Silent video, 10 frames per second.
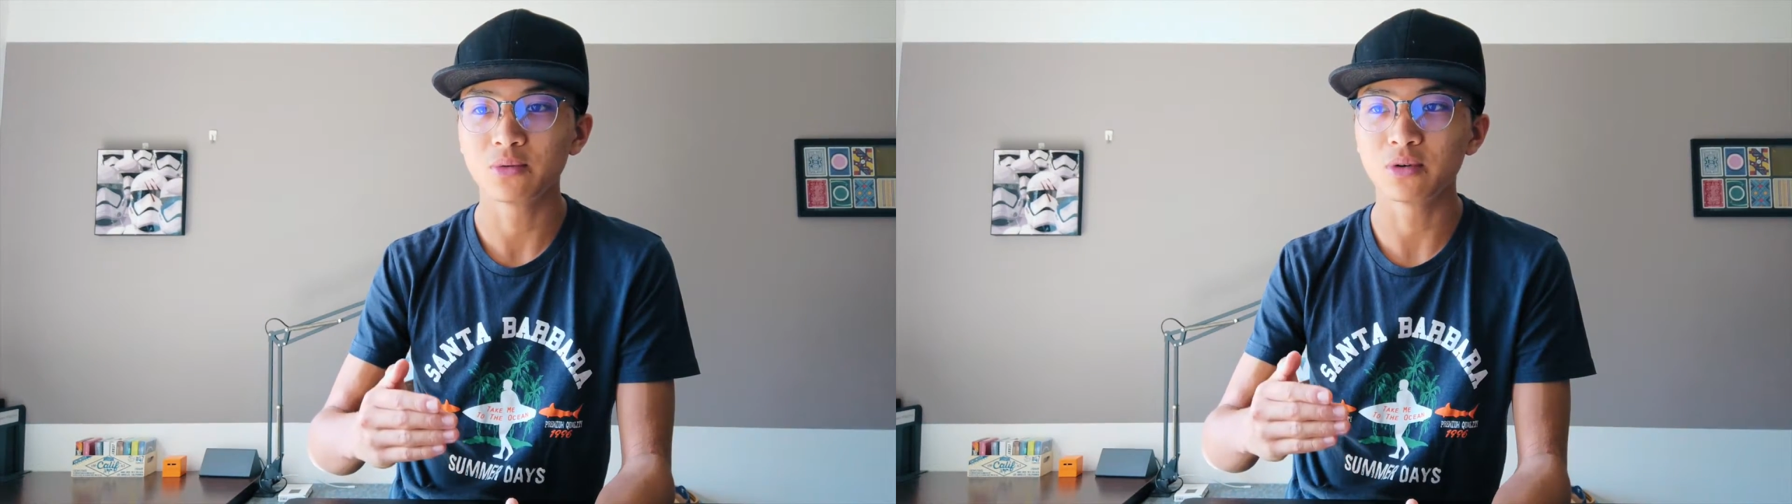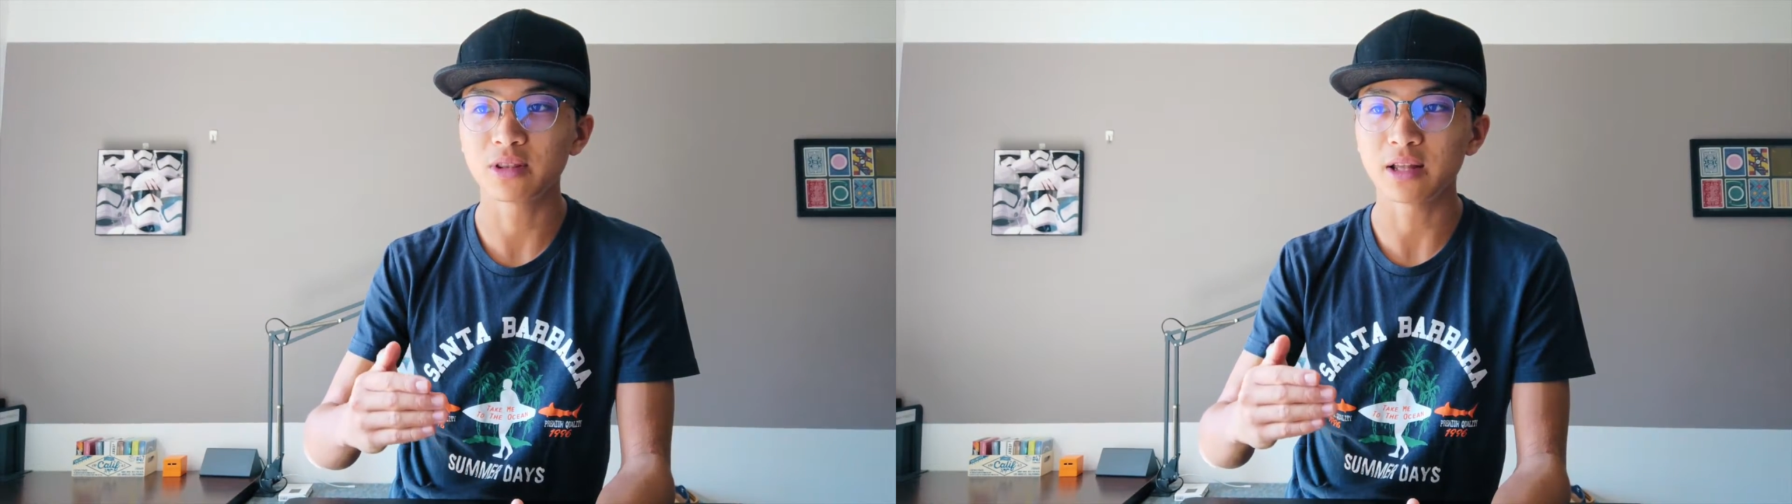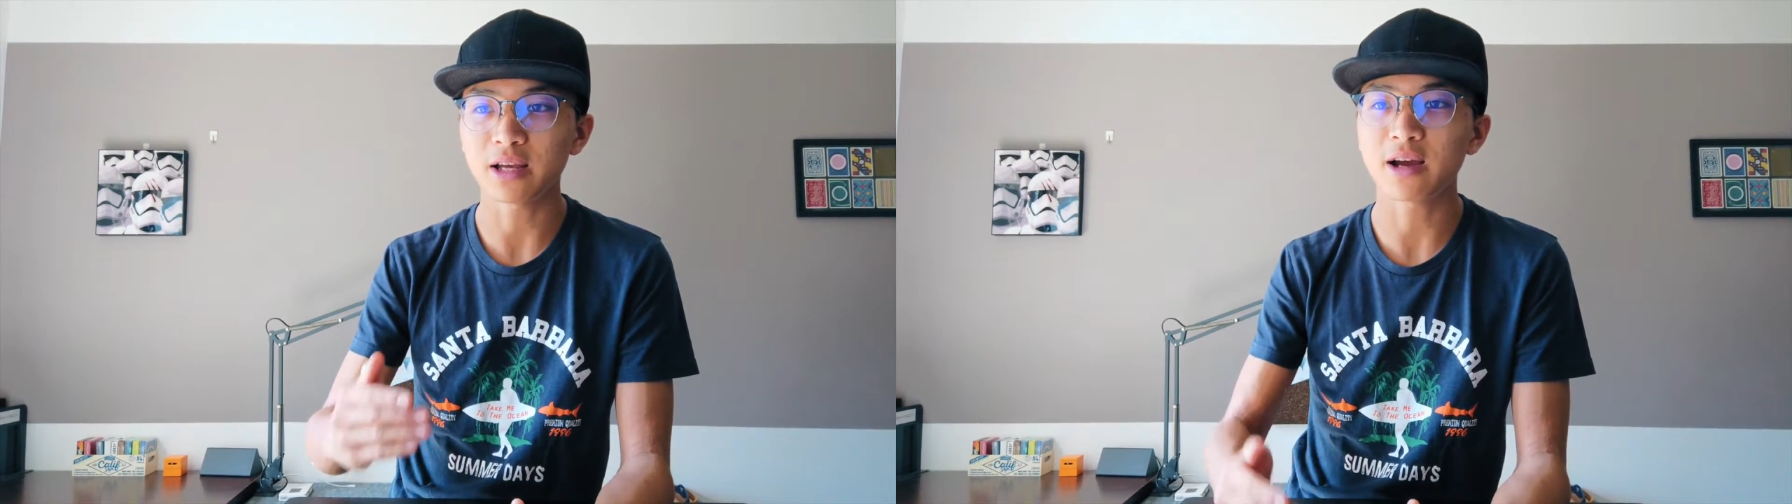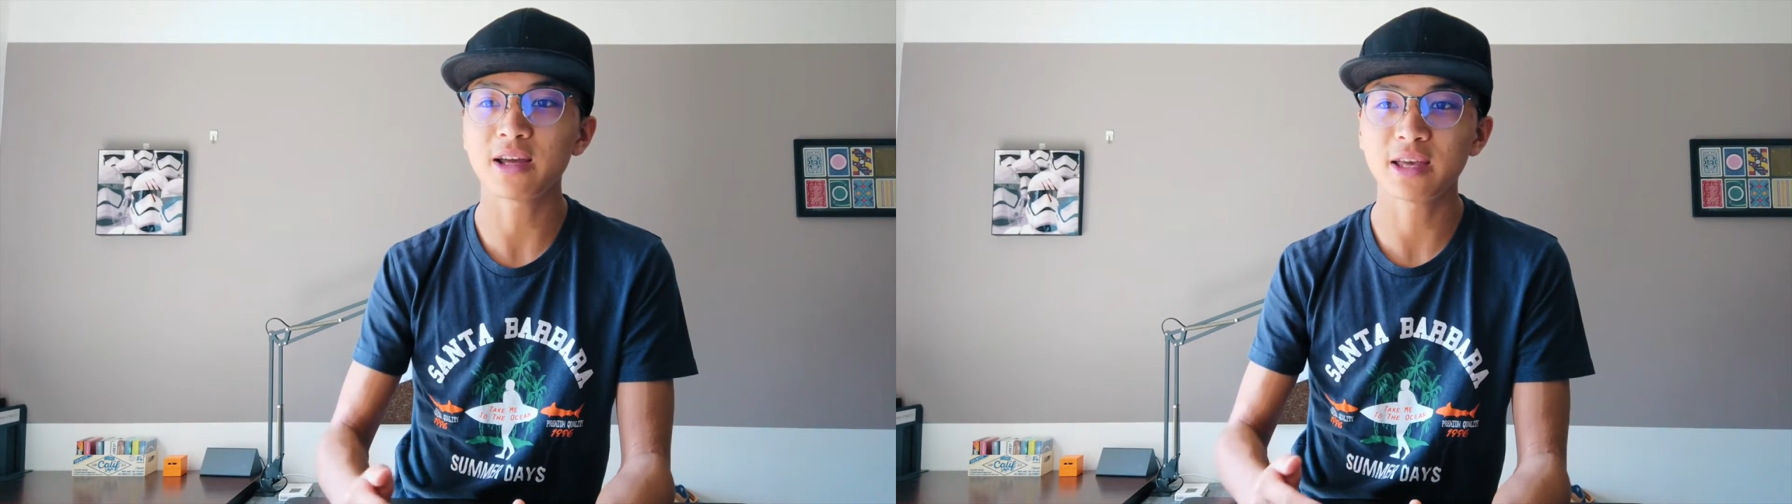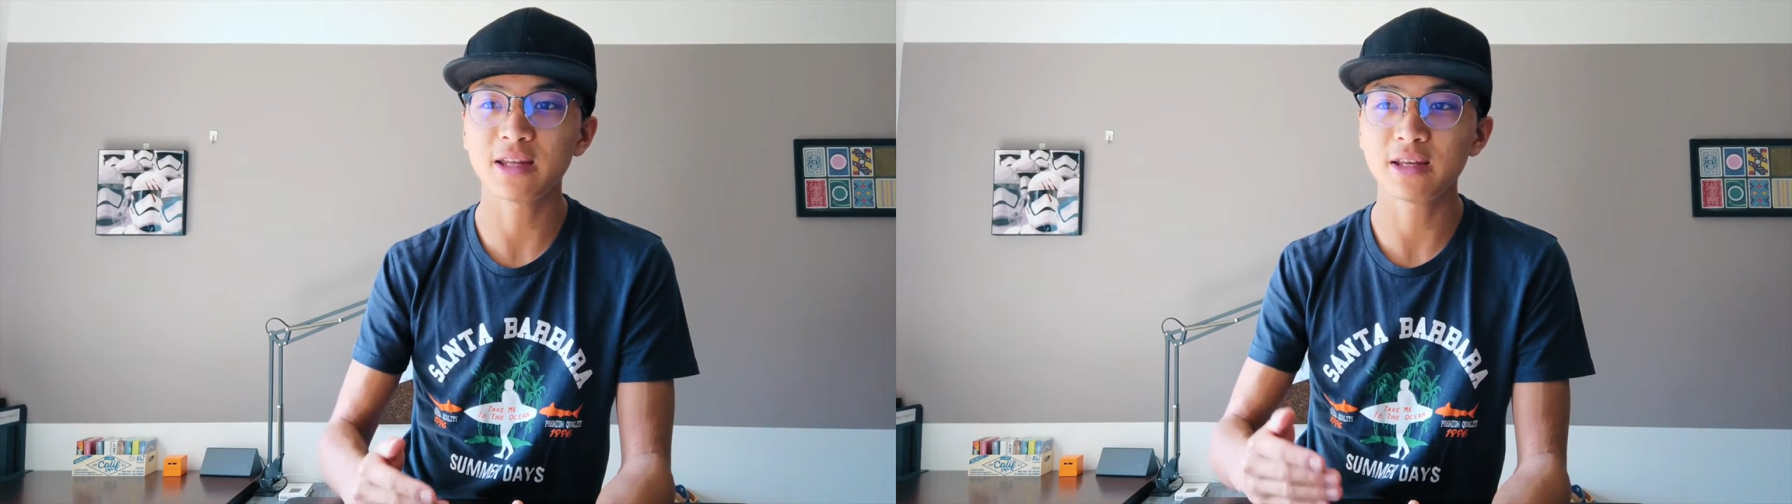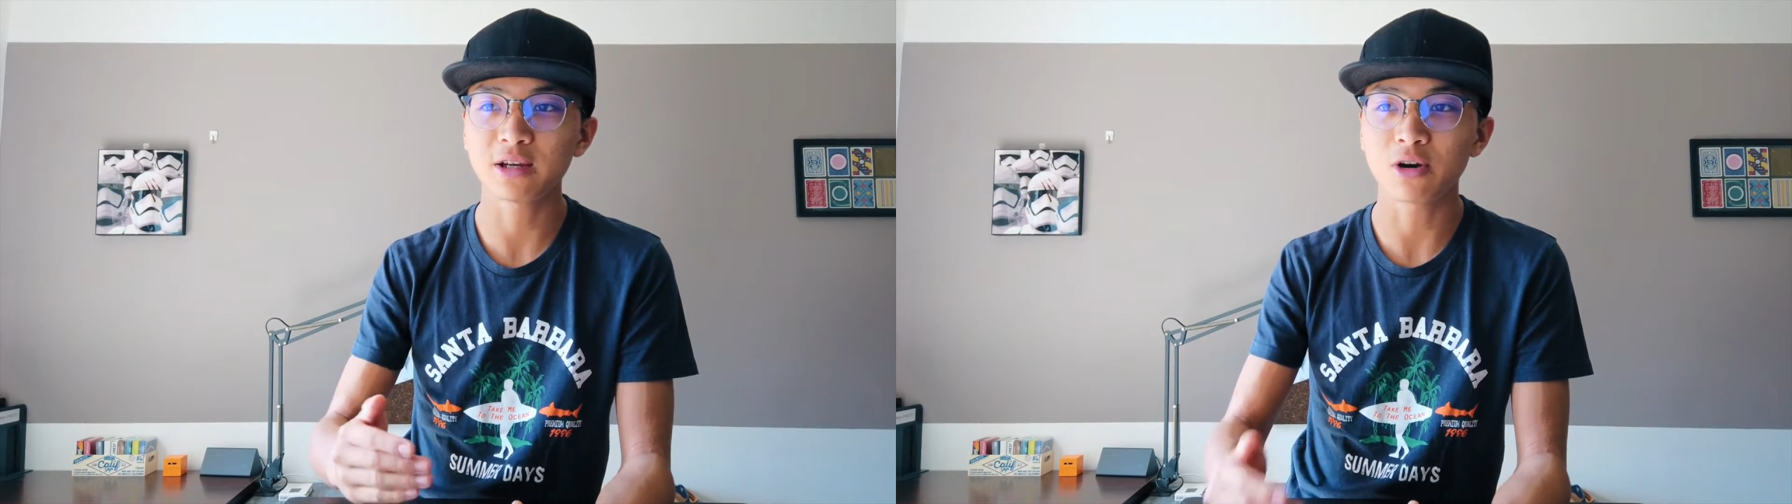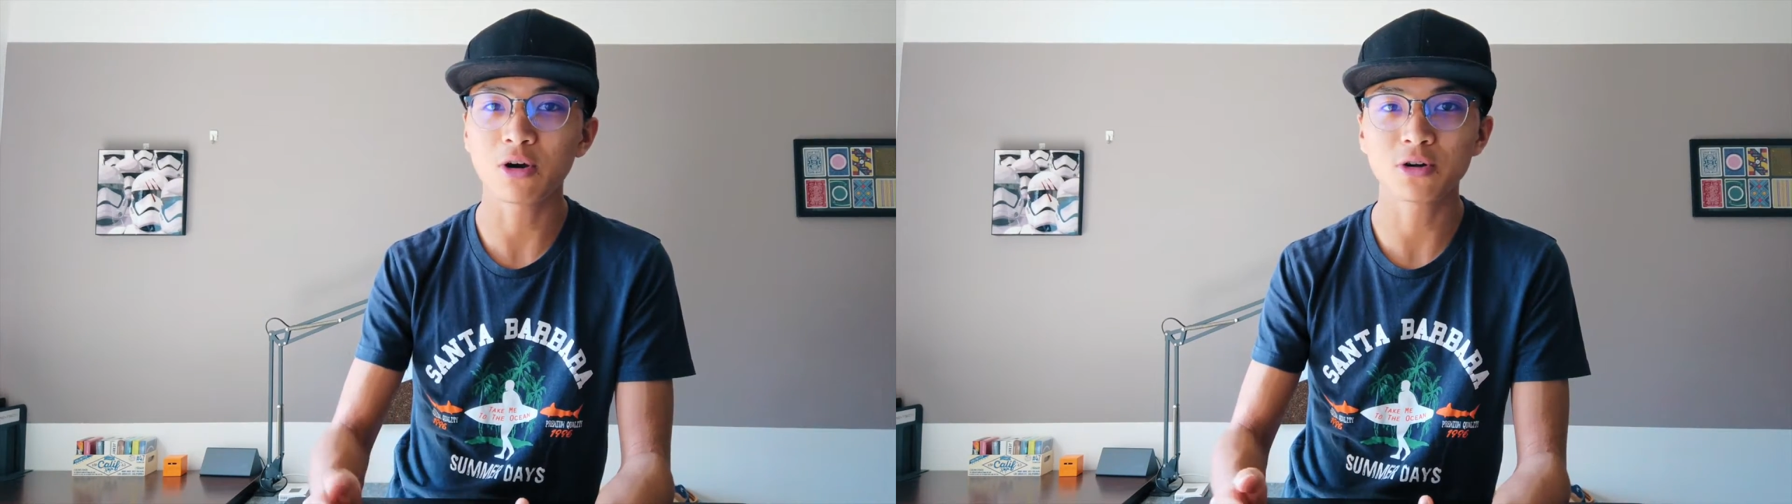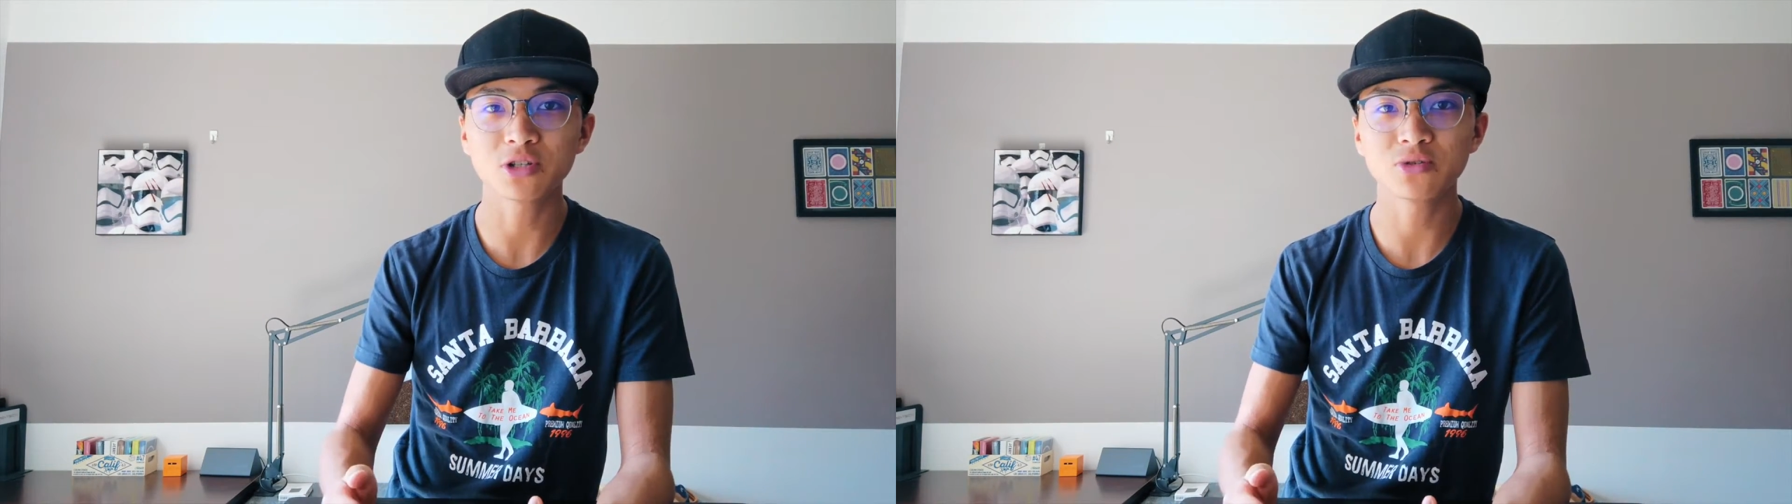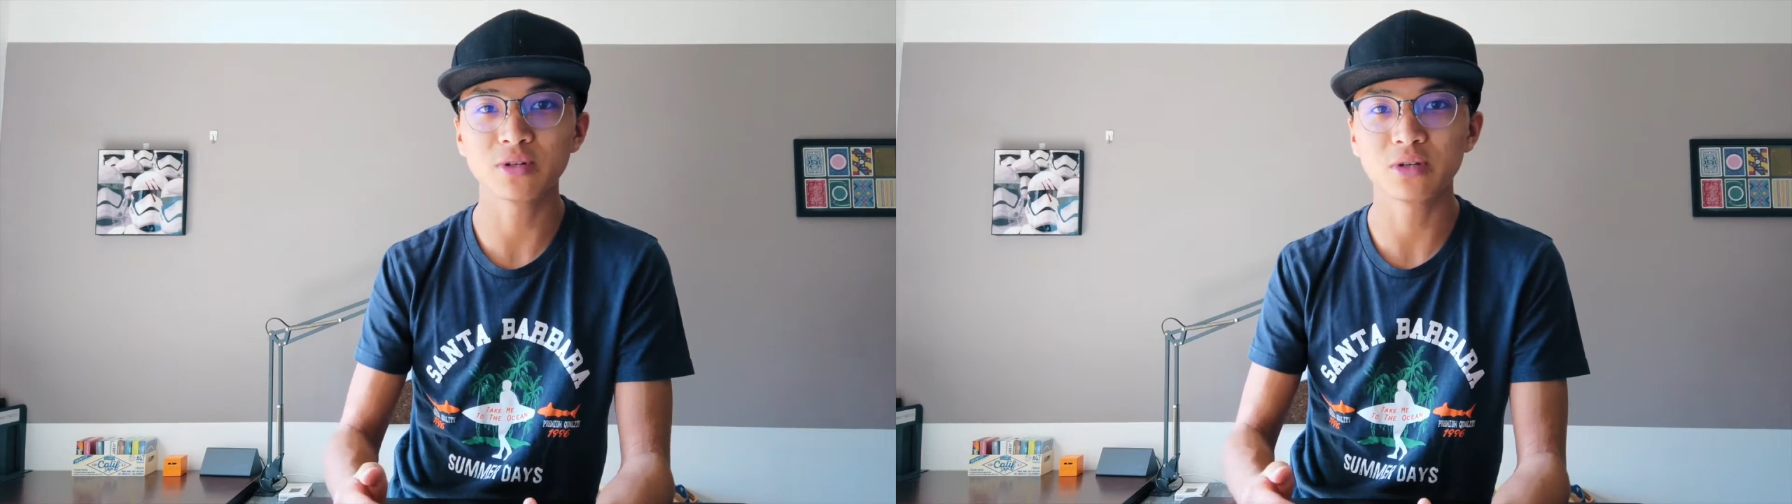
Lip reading: with like eye candy and cardistry,